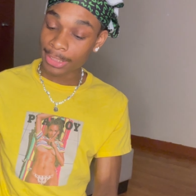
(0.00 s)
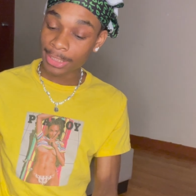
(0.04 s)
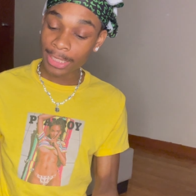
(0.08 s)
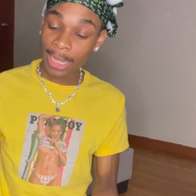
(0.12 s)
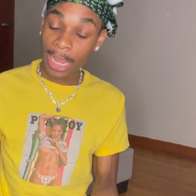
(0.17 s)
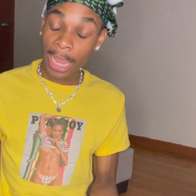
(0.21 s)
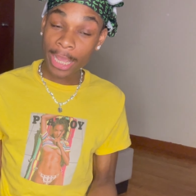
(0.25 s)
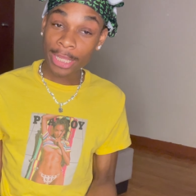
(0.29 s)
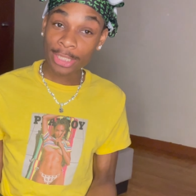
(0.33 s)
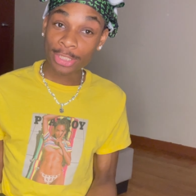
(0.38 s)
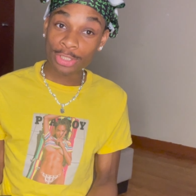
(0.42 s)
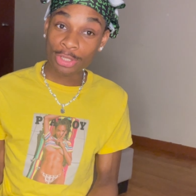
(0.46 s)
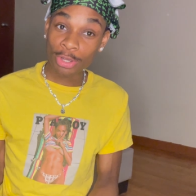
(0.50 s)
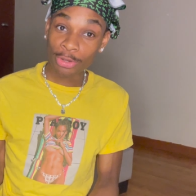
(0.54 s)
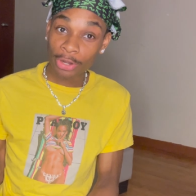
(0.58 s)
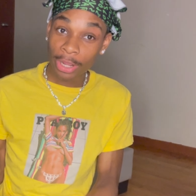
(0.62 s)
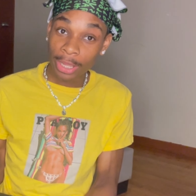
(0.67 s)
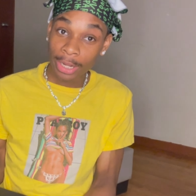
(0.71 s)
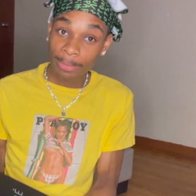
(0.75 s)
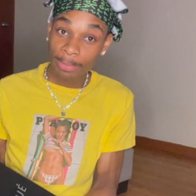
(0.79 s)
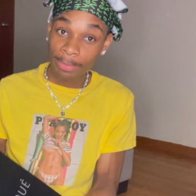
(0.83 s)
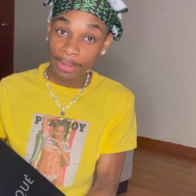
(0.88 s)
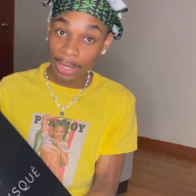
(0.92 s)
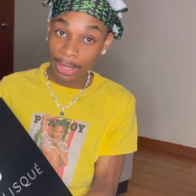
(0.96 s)
I don't know
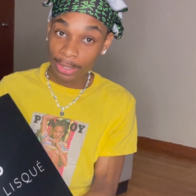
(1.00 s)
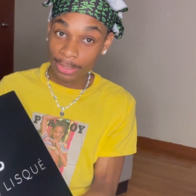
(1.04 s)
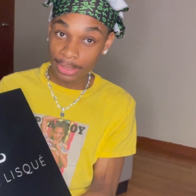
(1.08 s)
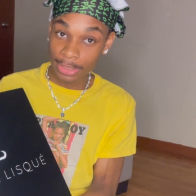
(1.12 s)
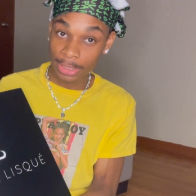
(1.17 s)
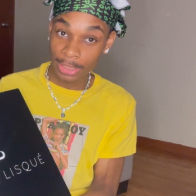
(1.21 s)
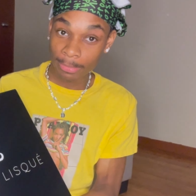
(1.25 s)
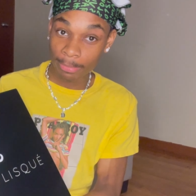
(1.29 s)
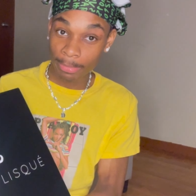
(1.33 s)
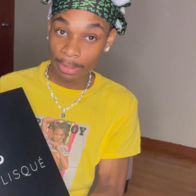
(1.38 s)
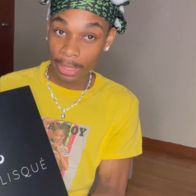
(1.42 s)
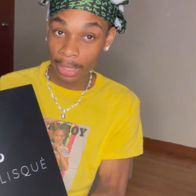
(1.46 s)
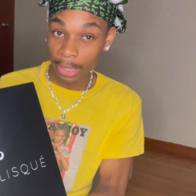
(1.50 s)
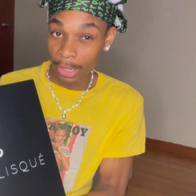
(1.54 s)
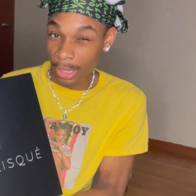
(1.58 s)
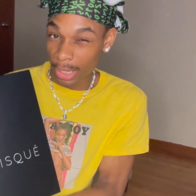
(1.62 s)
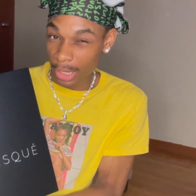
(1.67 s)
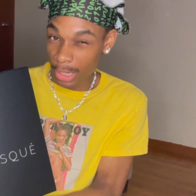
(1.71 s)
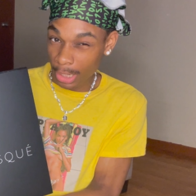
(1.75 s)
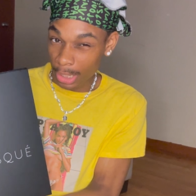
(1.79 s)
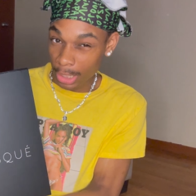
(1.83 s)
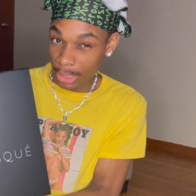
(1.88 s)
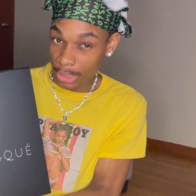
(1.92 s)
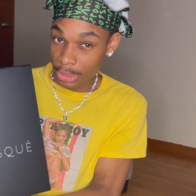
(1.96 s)
how to pronounce it, but
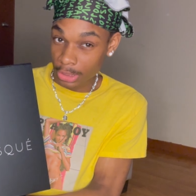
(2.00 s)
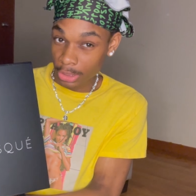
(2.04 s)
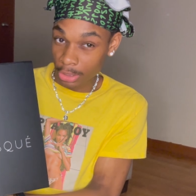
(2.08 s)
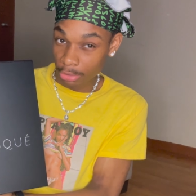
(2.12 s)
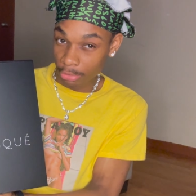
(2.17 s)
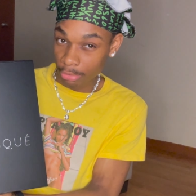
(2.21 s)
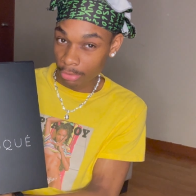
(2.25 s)
Ellae Lisque.